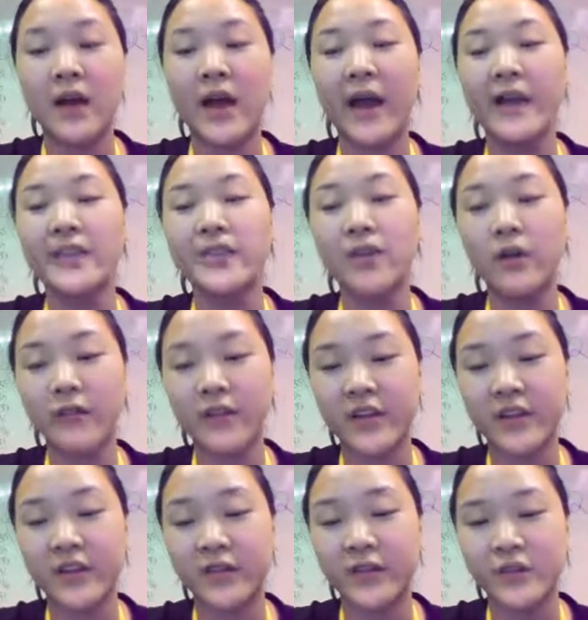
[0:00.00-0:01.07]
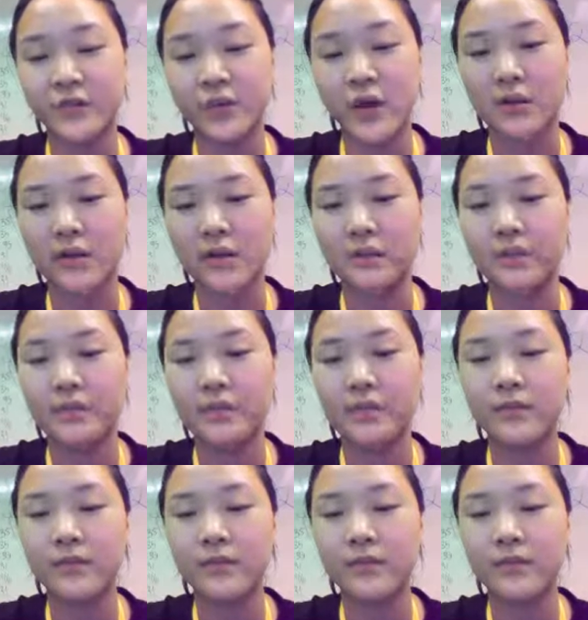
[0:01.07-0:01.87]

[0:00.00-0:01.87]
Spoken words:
I solved that division problem.